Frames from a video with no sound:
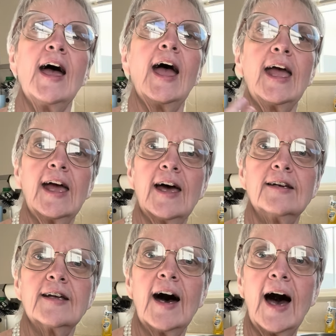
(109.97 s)

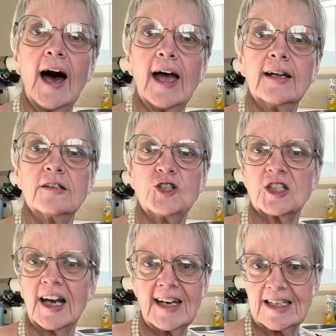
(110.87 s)
and I just
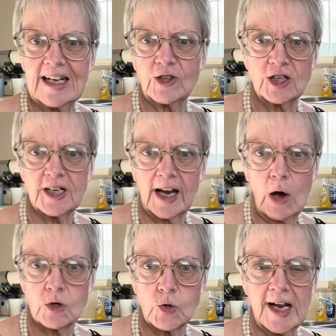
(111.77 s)
let it sit there until I
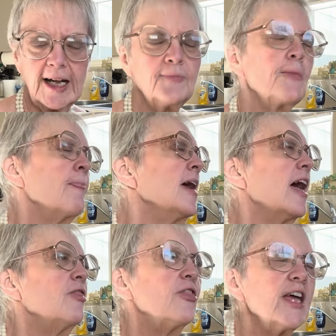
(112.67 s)
was ready.
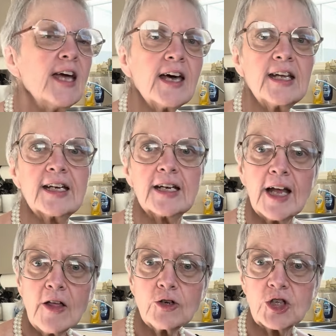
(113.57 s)
And then in
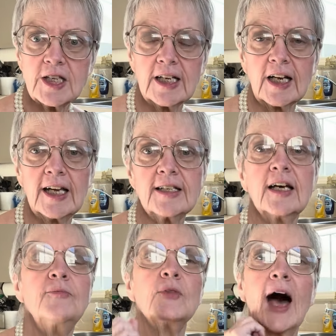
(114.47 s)
another skillet,
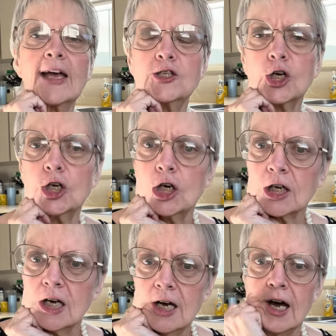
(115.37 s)
I took
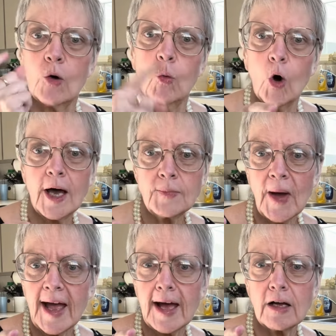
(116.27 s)
1
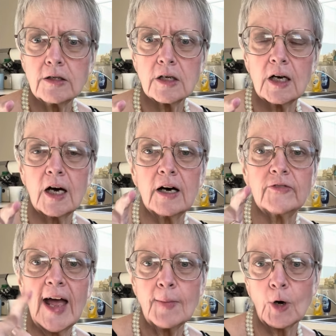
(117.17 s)
pound of
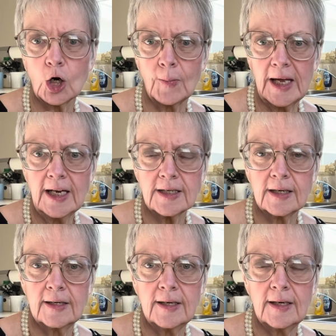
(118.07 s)
hamburger meat,
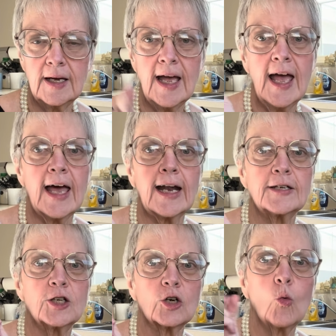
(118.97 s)
and I
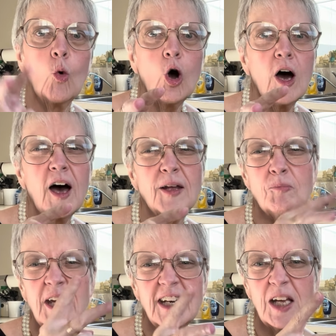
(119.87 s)
took 1
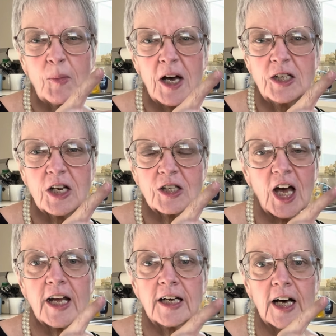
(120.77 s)
medium onion,
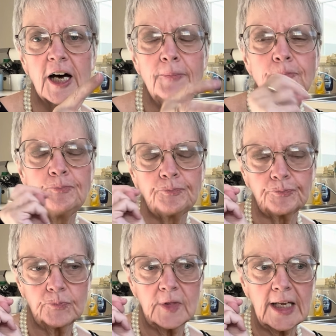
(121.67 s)
cut it up,
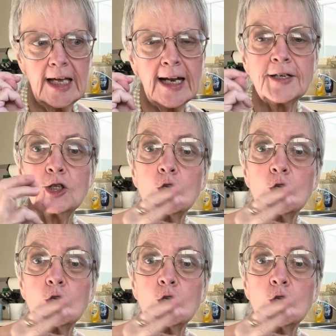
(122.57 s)
and I took